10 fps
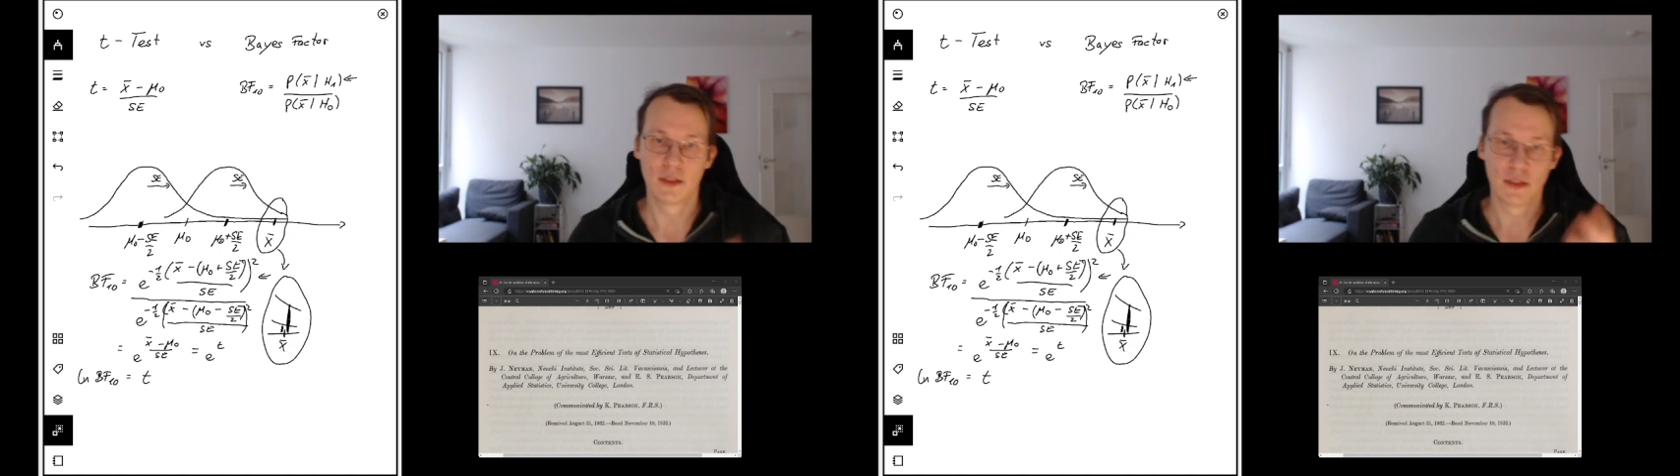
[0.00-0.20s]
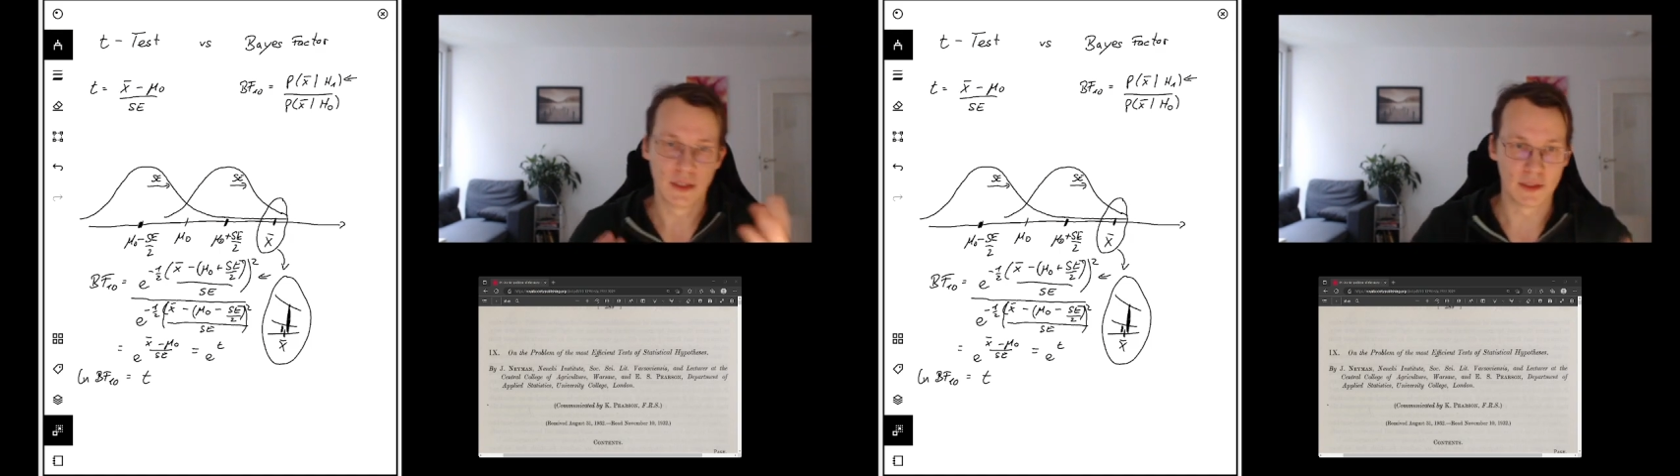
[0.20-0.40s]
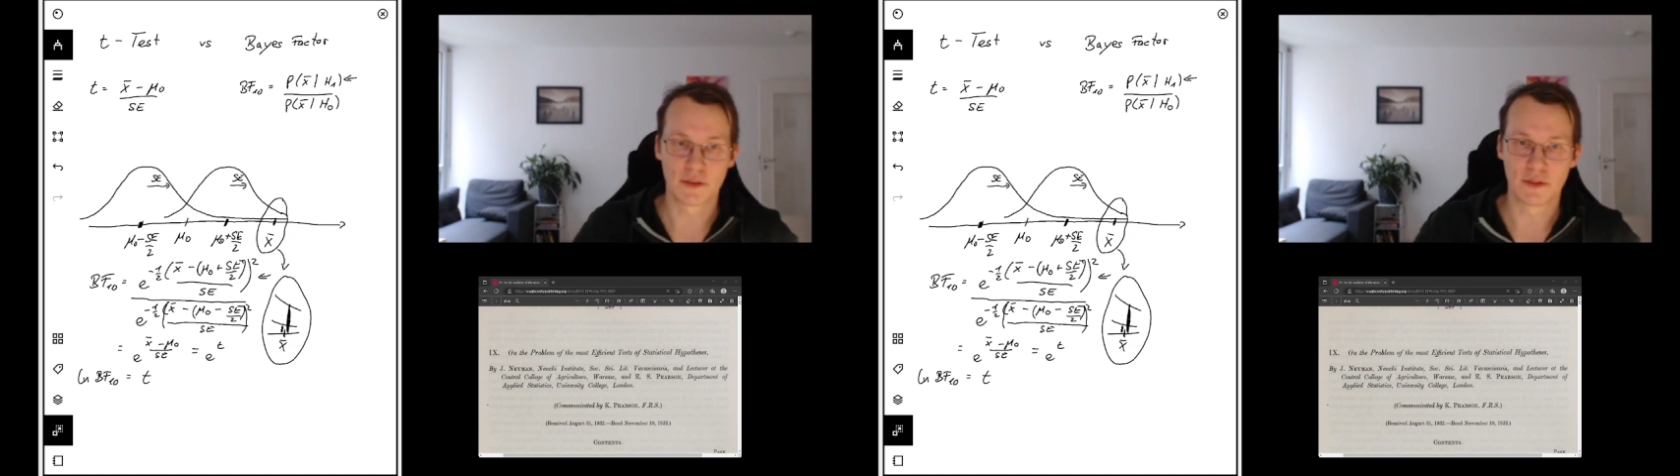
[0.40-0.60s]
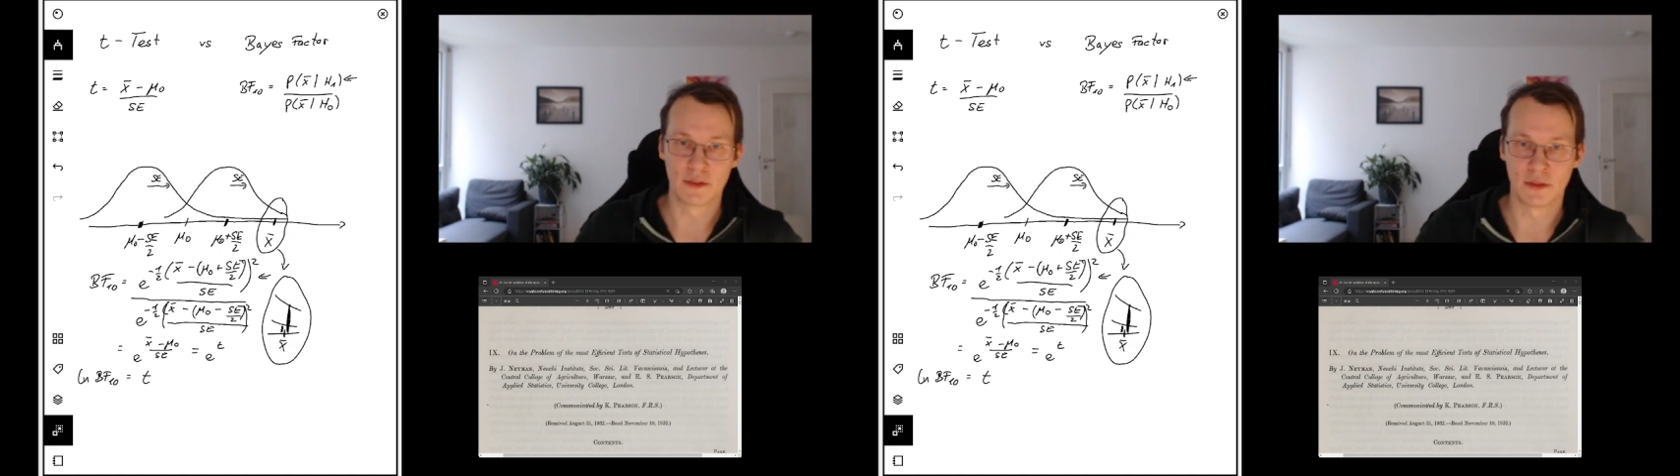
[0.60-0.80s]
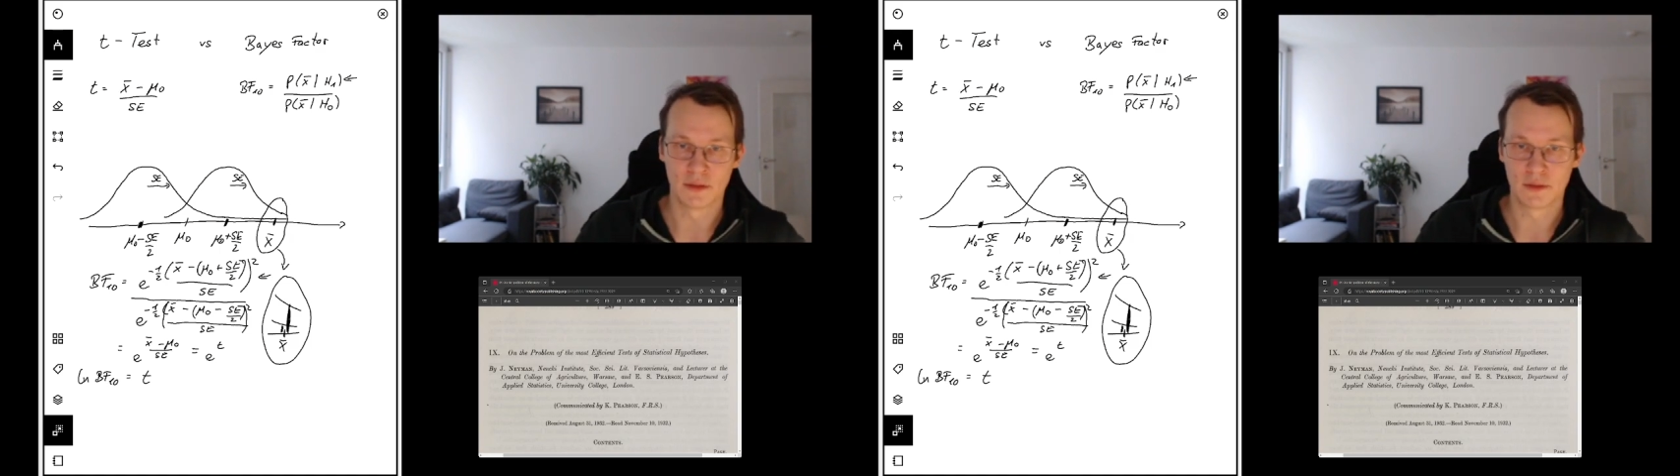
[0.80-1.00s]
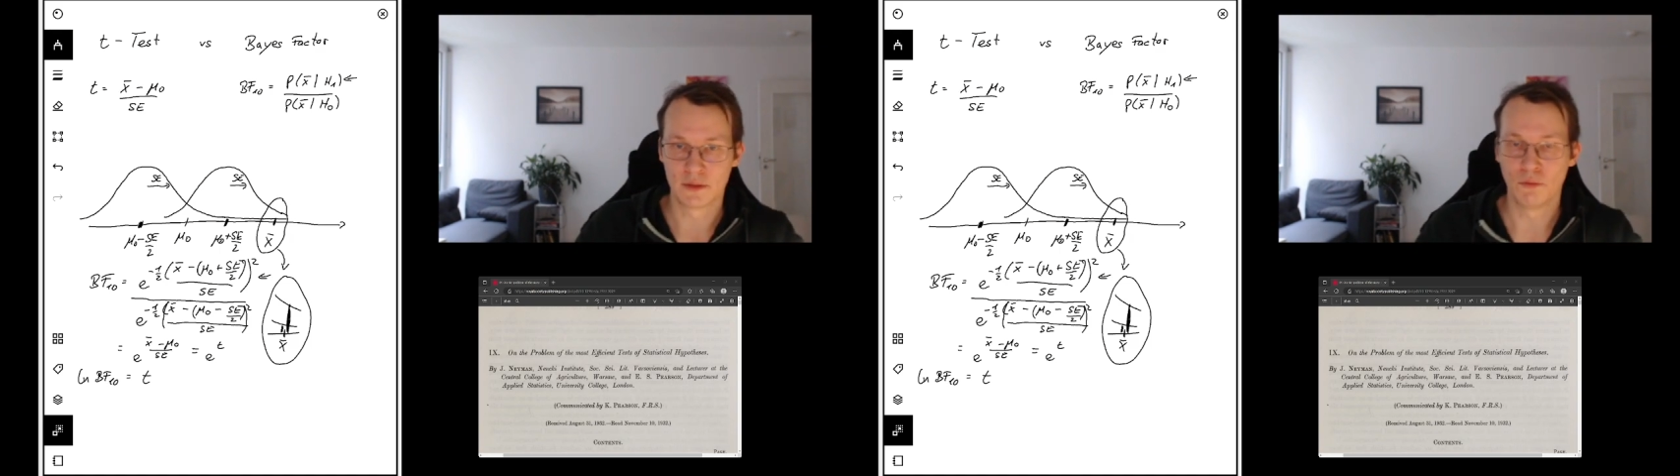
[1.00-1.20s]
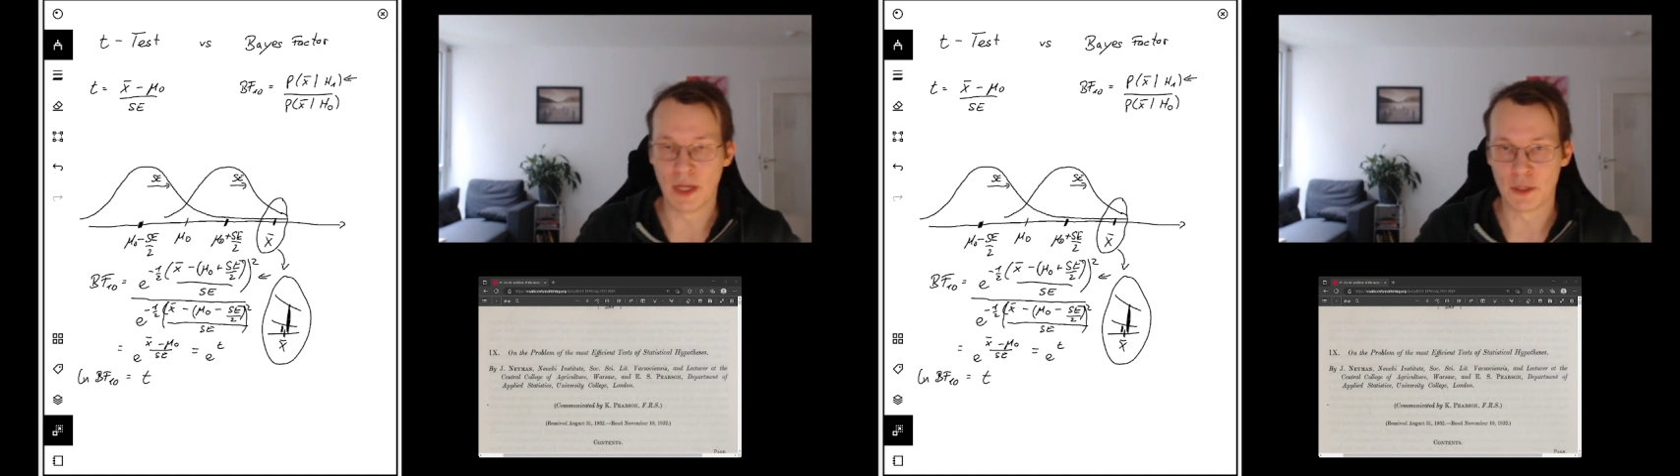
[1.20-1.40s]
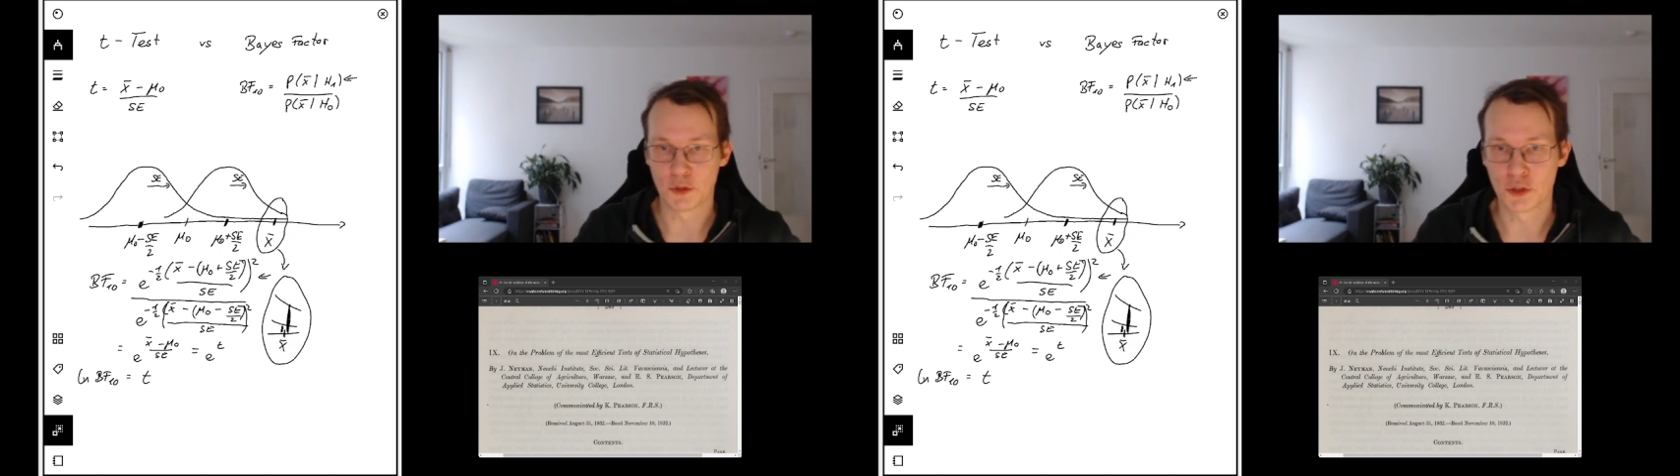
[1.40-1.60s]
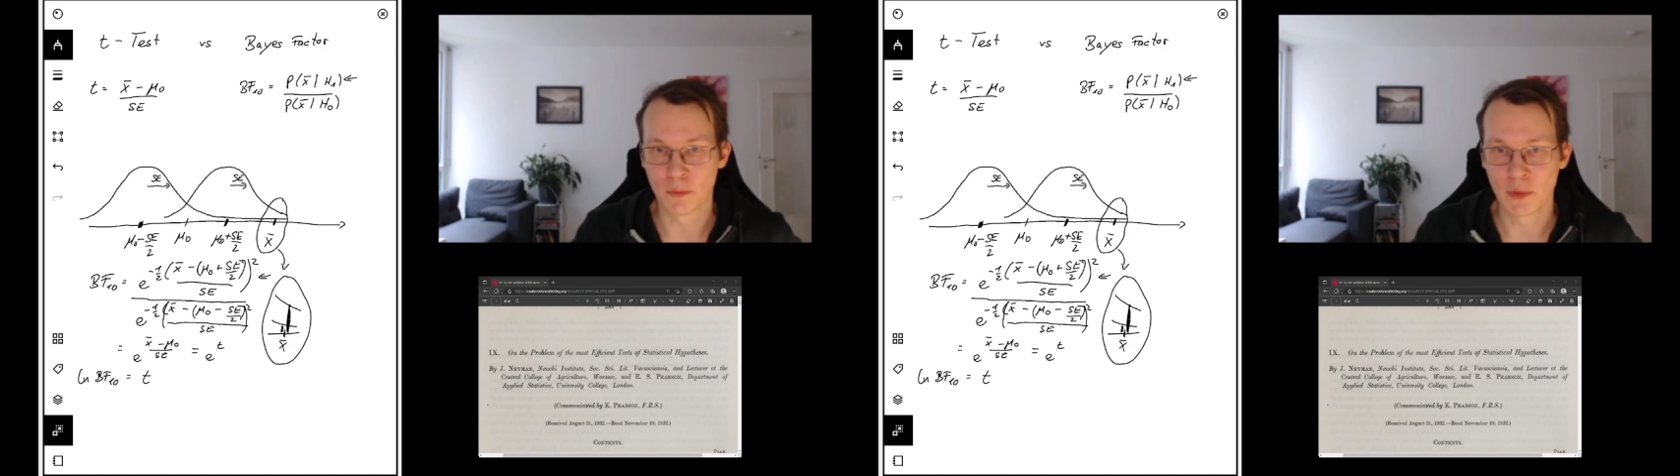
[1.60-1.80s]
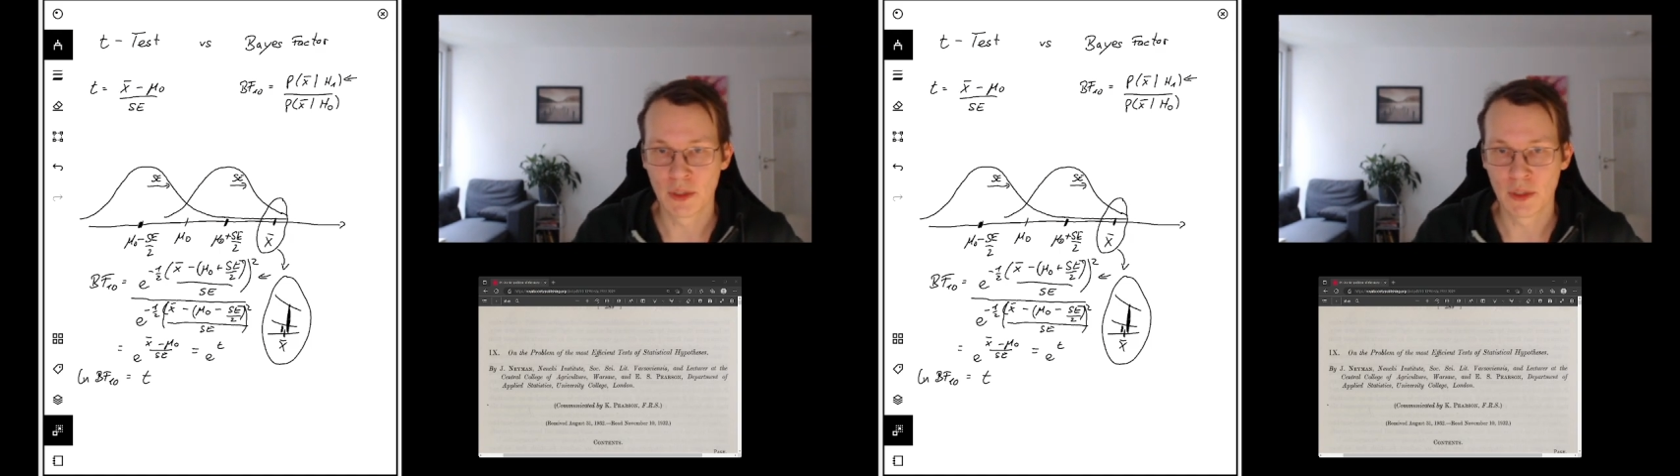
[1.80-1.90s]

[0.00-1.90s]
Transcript: And that's the relationship.